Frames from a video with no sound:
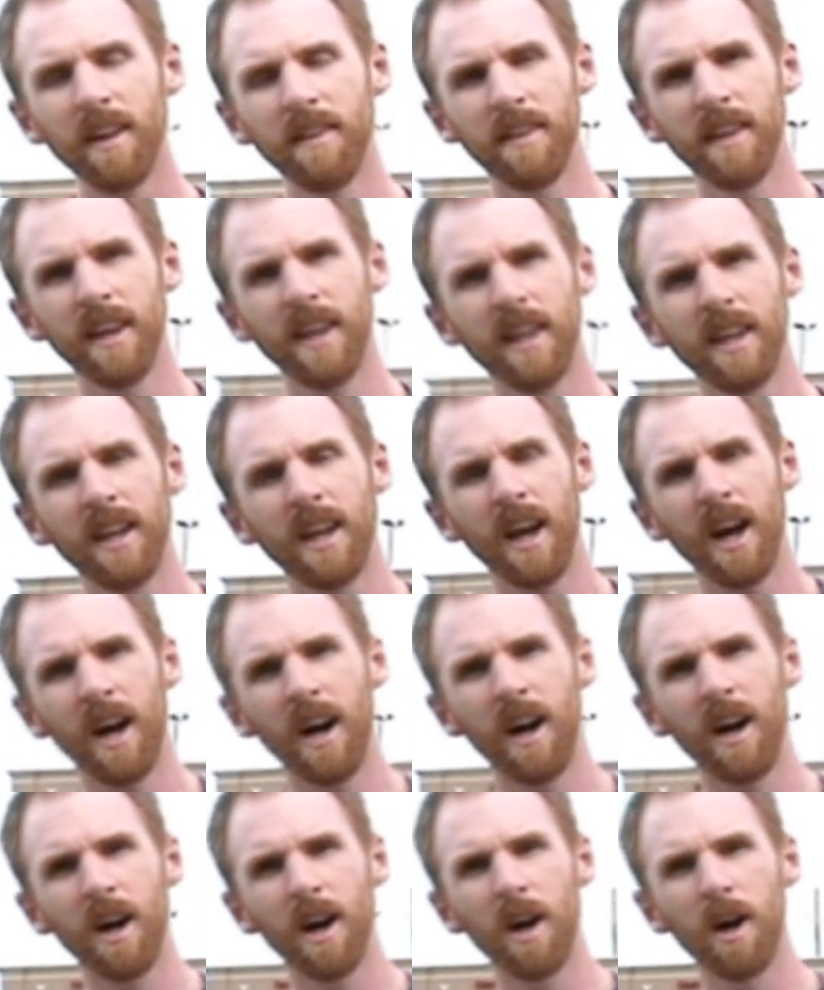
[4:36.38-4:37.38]
then
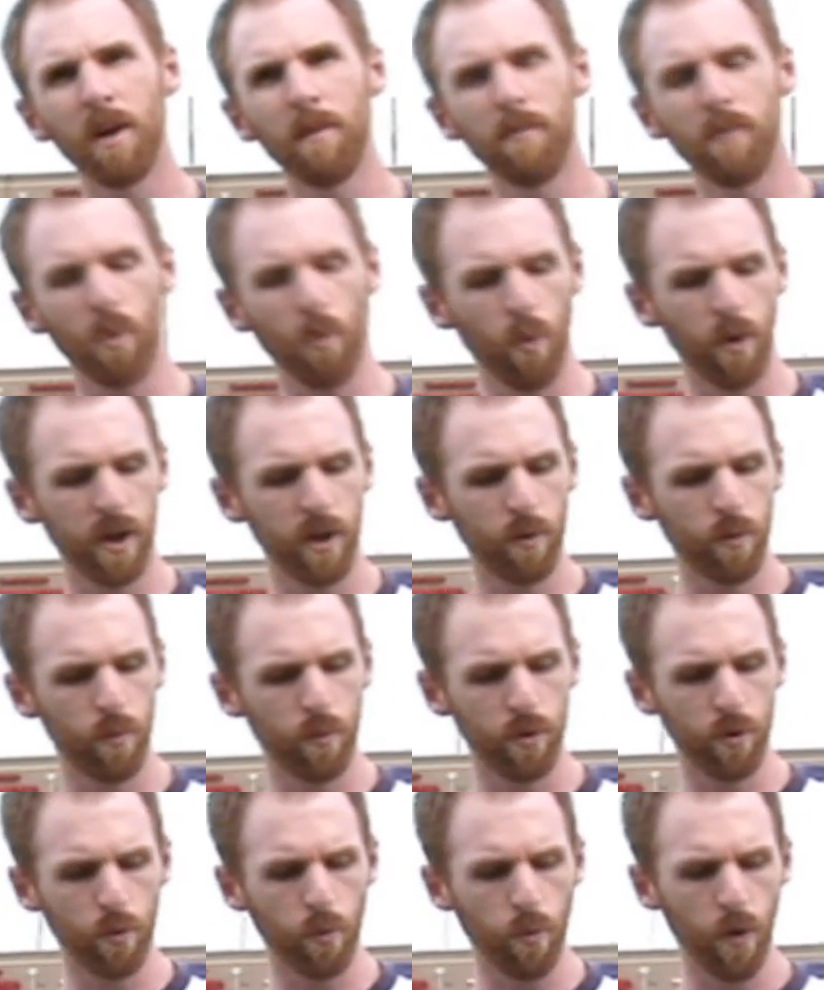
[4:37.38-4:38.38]
what
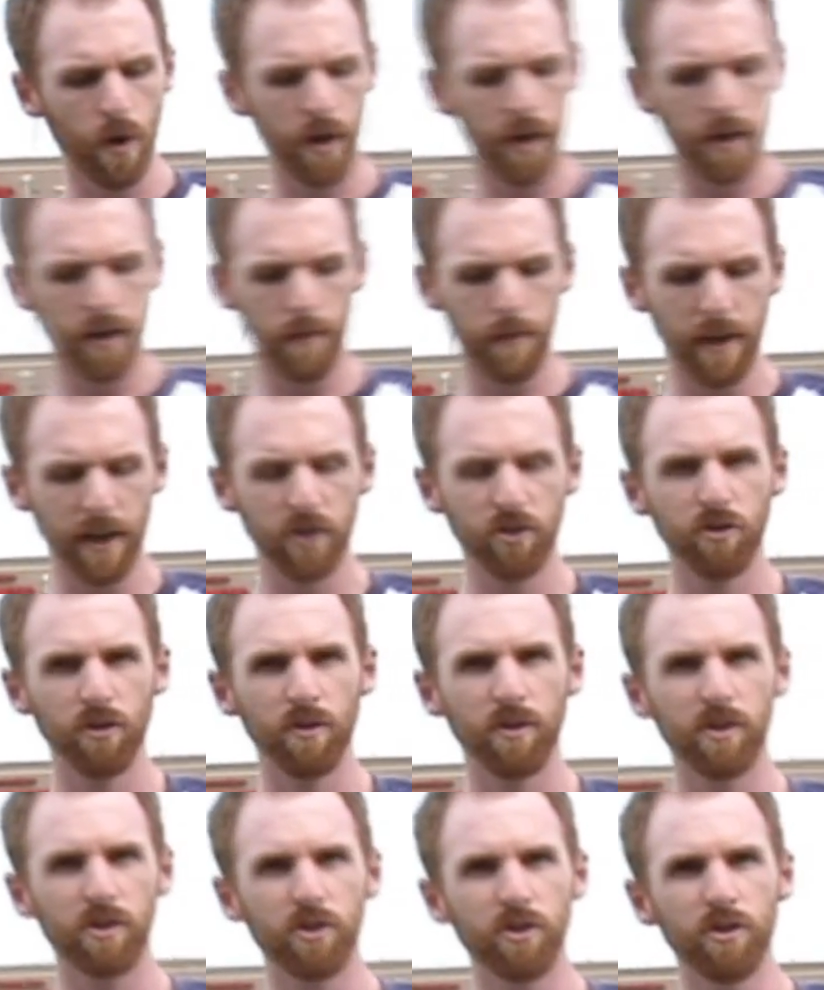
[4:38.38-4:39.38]
you want to make
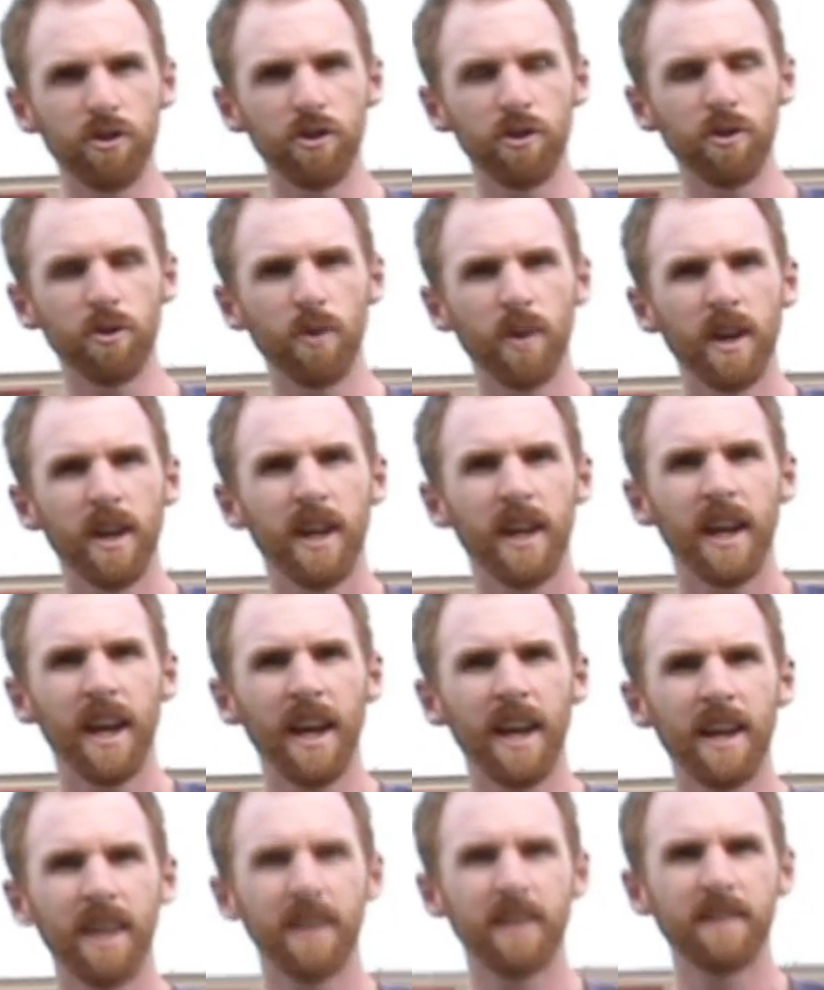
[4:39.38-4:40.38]
sure that you do
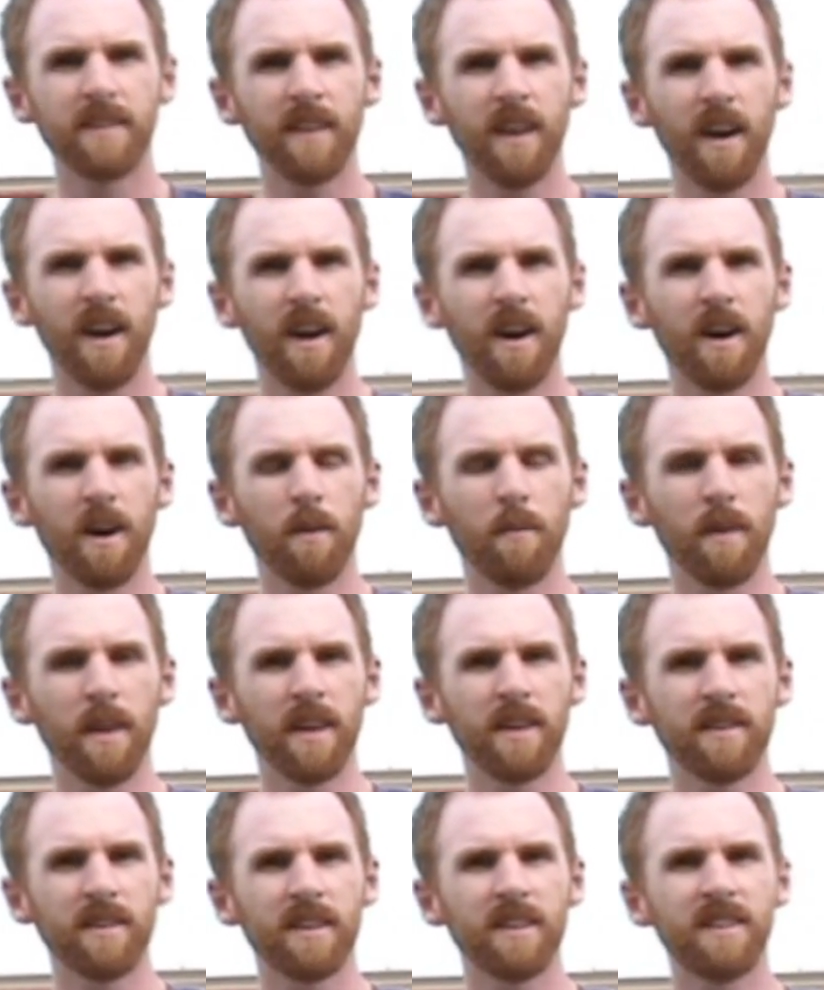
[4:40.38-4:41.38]
is
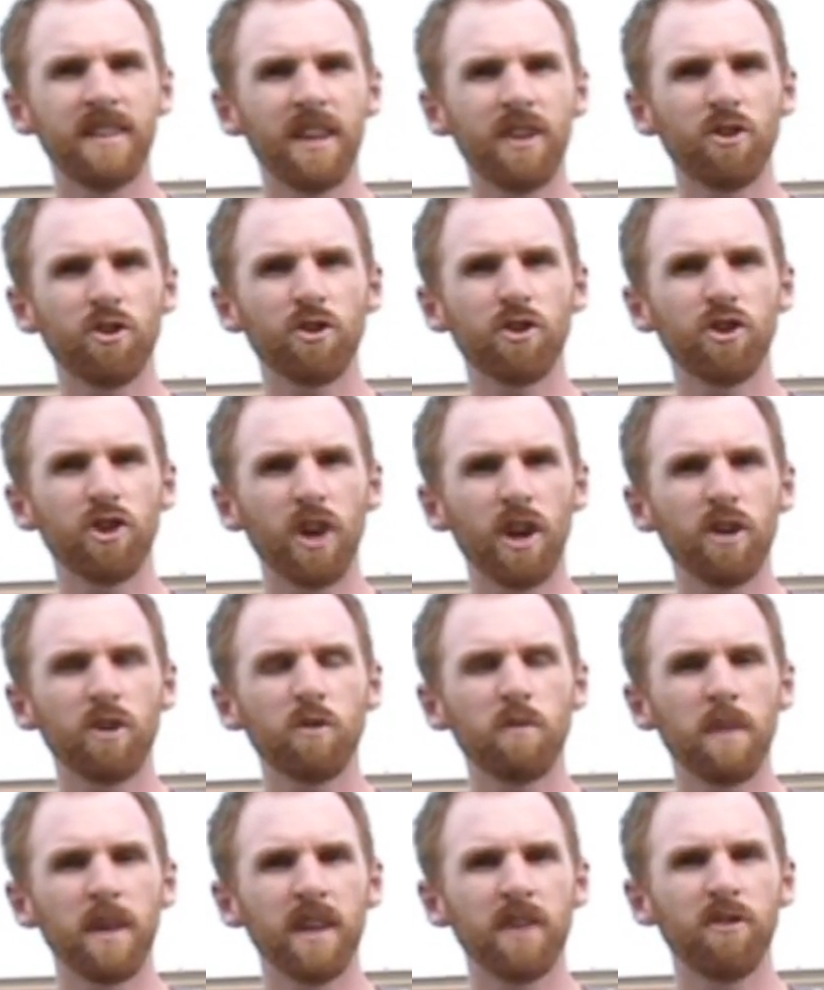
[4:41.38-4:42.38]
set your shutter
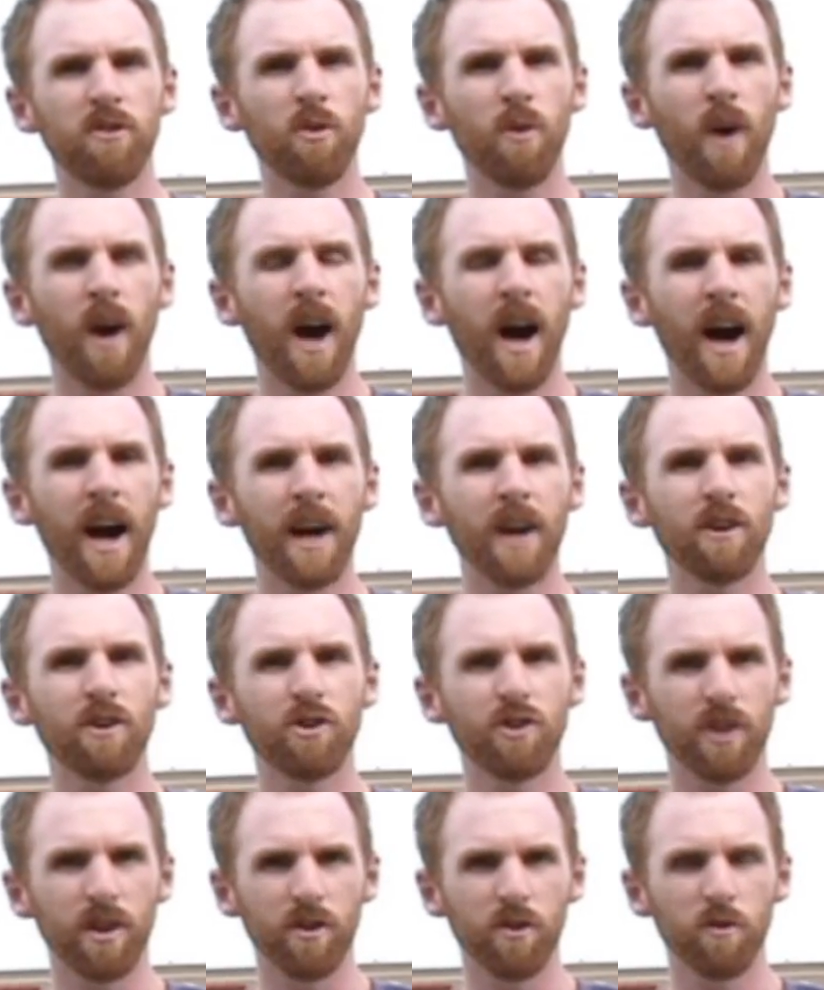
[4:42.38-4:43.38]
speed to a higher
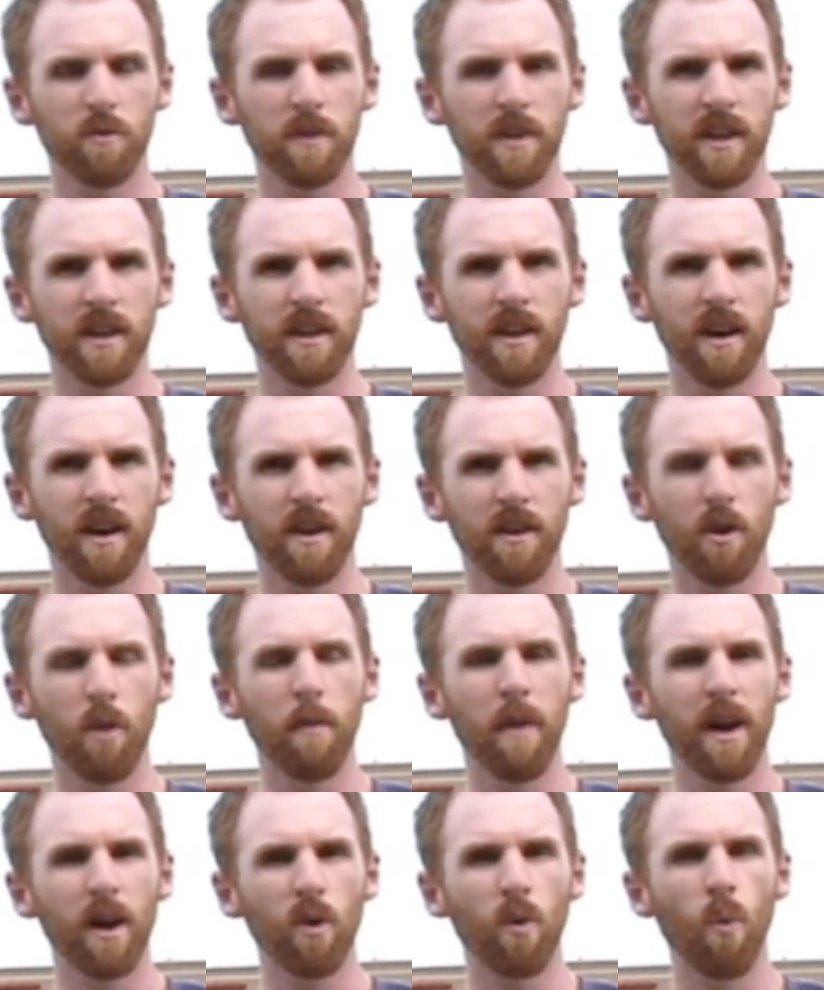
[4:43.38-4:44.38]
shutter speed, no
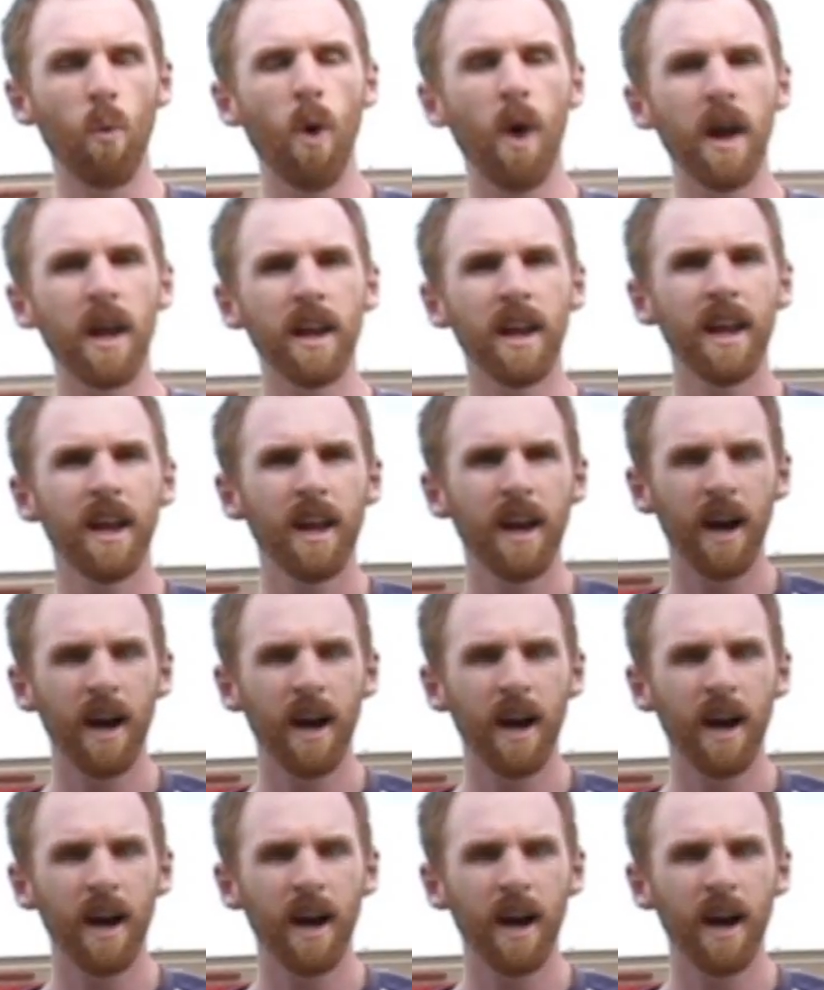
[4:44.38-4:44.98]
matter what.